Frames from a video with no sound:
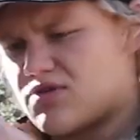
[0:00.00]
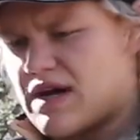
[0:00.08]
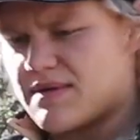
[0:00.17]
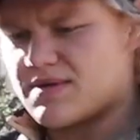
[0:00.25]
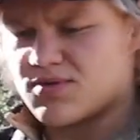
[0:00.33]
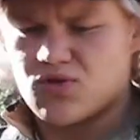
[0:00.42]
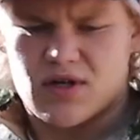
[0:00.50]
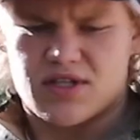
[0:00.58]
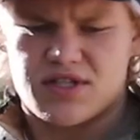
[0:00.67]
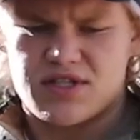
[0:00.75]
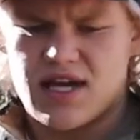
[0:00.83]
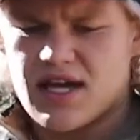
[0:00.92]
grab some sort
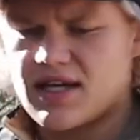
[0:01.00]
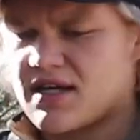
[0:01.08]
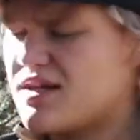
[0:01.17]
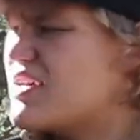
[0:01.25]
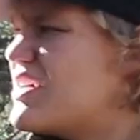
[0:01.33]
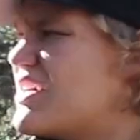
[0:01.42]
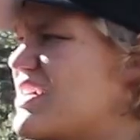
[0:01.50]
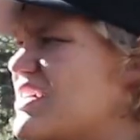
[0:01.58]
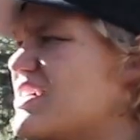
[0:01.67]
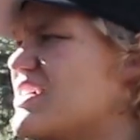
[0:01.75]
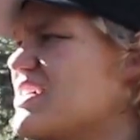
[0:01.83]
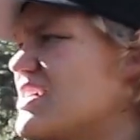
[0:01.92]
of stick.
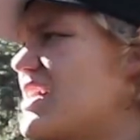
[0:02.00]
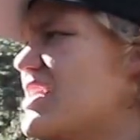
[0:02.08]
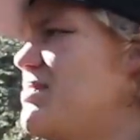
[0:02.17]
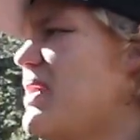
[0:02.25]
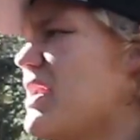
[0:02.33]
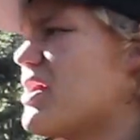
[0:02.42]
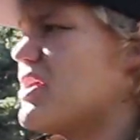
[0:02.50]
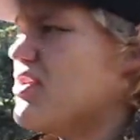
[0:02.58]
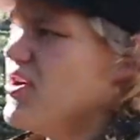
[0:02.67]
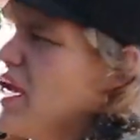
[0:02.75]
Depending on your